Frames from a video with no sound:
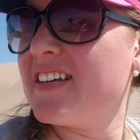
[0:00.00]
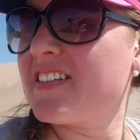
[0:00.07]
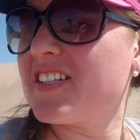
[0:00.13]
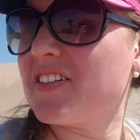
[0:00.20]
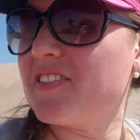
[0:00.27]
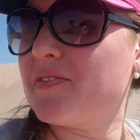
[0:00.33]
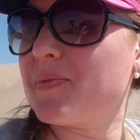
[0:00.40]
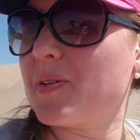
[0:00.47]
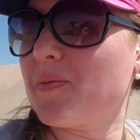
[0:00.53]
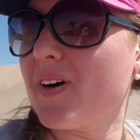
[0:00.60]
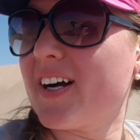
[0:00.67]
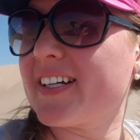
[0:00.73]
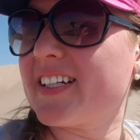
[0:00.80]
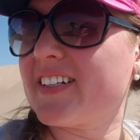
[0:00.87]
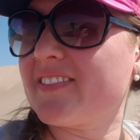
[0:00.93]
So we've been
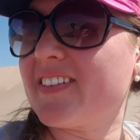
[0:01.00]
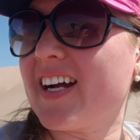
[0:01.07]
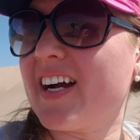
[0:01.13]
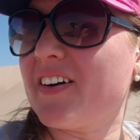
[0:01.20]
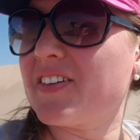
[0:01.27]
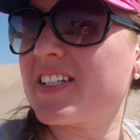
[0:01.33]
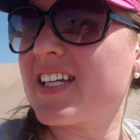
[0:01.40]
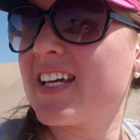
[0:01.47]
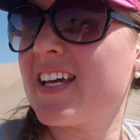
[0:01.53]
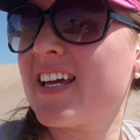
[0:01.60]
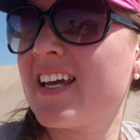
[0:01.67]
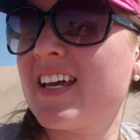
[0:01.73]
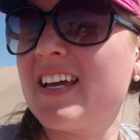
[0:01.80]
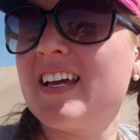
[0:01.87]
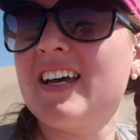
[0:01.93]
walking around
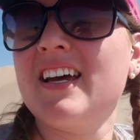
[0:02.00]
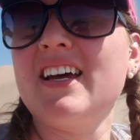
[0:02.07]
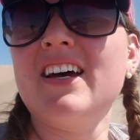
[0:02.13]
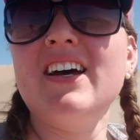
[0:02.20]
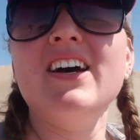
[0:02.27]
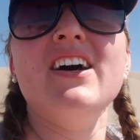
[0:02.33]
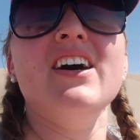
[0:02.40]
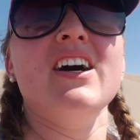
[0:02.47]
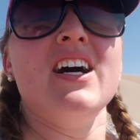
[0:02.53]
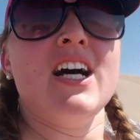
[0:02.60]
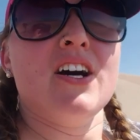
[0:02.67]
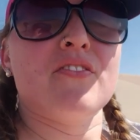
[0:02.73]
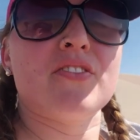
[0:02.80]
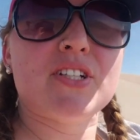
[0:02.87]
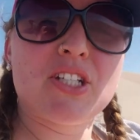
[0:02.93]

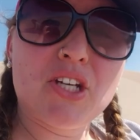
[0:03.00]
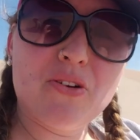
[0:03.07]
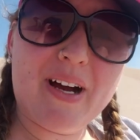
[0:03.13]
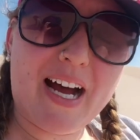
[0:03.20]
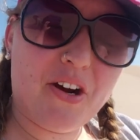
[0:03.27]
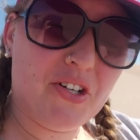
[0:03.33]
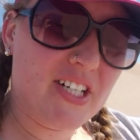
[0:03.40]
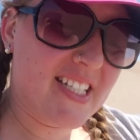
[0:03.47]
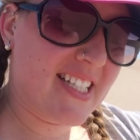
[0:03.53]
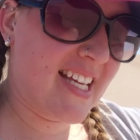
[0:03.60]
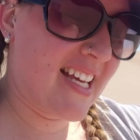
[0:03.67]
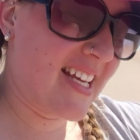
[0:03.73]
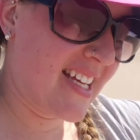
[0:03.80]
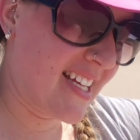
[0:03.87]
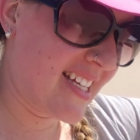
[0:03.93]
for two hours
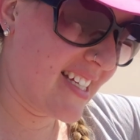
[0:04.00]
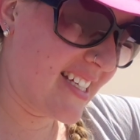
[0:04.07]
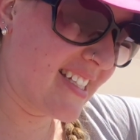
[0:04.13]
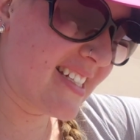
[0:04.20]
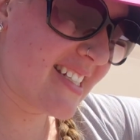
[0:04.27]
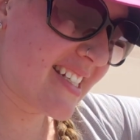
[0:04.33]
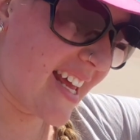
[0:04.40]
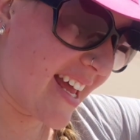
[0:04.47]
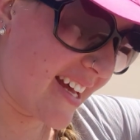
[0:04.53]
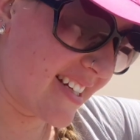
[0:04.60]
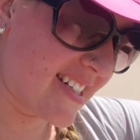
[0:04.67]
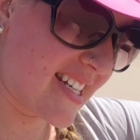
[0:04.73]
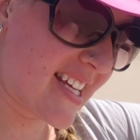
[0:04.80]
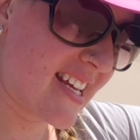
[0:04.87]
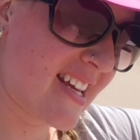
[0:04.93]
in
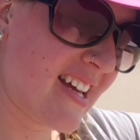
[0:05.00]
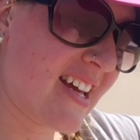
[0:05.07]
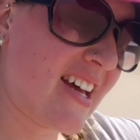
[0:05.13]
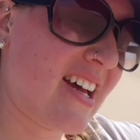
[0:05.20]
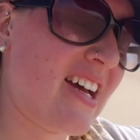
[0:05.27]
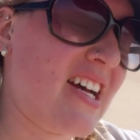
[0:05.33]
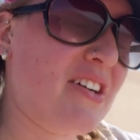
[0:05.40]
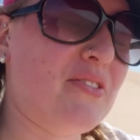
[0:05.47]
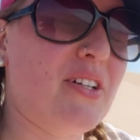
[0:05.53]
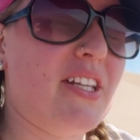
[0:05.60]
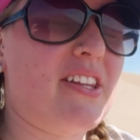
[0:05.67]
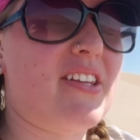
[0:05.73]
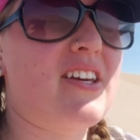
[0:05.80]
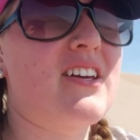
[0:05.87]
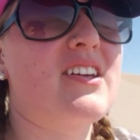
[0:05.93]
sand
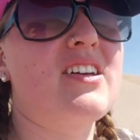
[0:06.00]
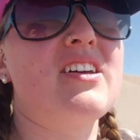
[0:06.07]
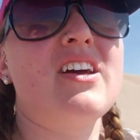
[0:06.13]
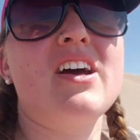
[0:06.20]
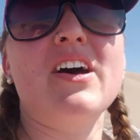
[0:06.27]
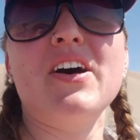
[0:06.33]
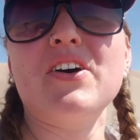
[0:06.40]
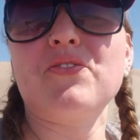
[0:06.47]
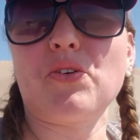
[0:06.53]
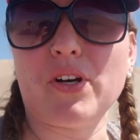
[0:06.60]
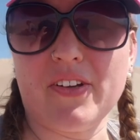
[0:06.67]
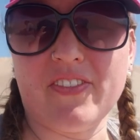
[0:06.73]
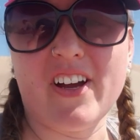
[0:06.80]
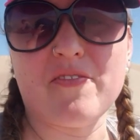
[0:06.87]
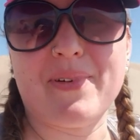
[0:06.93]
with
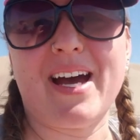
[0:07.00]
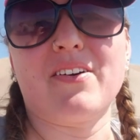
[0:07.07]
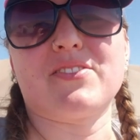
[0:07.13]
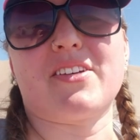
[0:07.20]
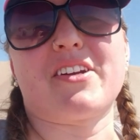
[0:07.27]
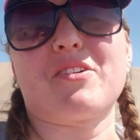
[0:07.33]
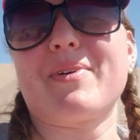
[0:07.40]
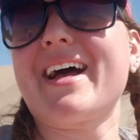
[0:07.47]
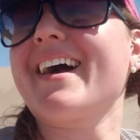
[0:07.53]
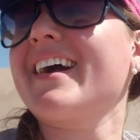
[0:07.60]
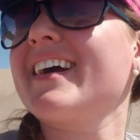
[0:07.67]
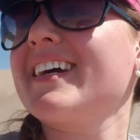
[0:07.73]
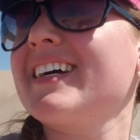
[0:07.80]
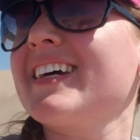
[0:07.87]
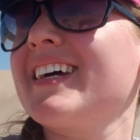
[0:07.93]
forty-five pounds on our
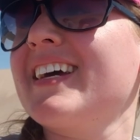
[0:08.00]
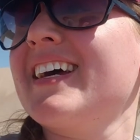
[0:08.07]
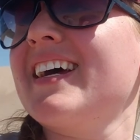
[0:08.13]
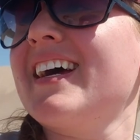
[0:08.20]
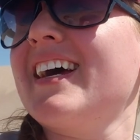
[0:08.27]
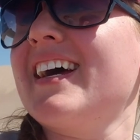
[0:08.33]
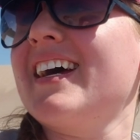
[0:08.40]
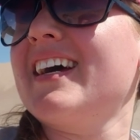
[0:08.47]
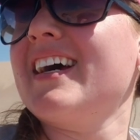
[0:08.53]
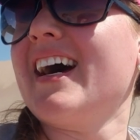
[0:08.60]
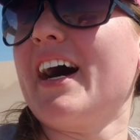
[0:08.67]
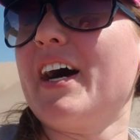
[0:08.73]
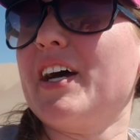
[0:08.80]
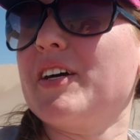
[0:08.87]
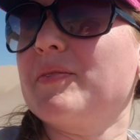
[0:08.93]
back.
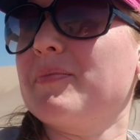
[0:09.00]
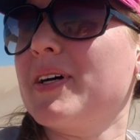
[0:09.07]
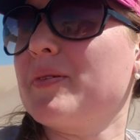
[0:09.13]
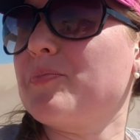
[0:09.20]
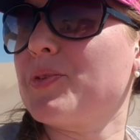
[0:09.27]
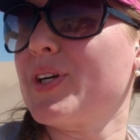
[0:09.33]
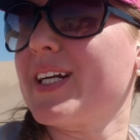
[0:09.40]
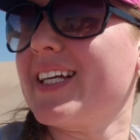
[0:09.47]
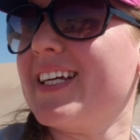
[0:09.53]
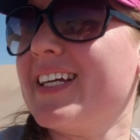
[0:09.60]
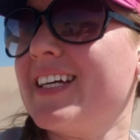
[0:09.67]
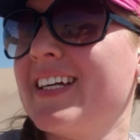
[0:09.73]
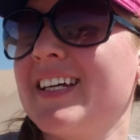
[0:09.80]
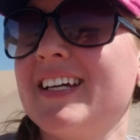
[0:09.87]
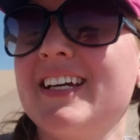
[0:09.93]
I'm
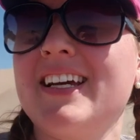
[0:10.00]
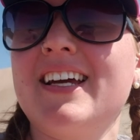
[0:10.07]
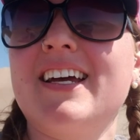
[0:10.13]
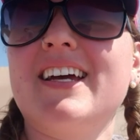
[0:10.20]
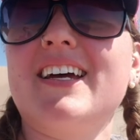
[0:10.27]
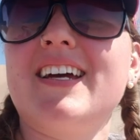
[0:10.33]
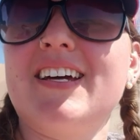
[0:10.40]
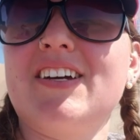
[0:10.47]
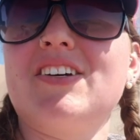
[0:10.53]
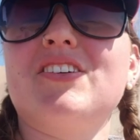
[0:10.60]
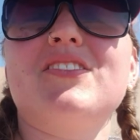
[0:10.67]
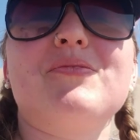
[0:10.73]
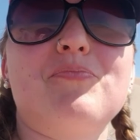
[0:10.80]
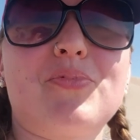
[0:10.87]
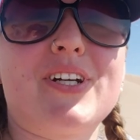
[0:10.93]
pretty,
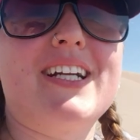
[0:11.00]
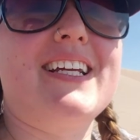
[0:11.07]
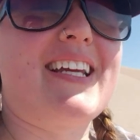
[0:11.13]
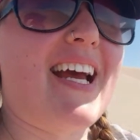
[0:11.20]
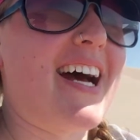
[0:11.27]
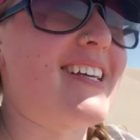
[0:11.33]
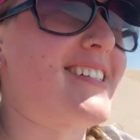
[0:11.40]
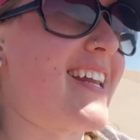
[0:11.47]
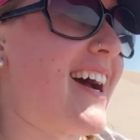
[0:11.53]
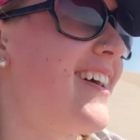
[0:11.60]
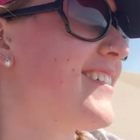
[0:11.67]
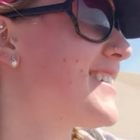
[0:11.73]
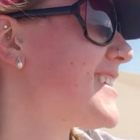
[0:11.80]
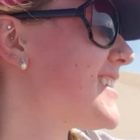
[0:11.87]
pretty gassed out.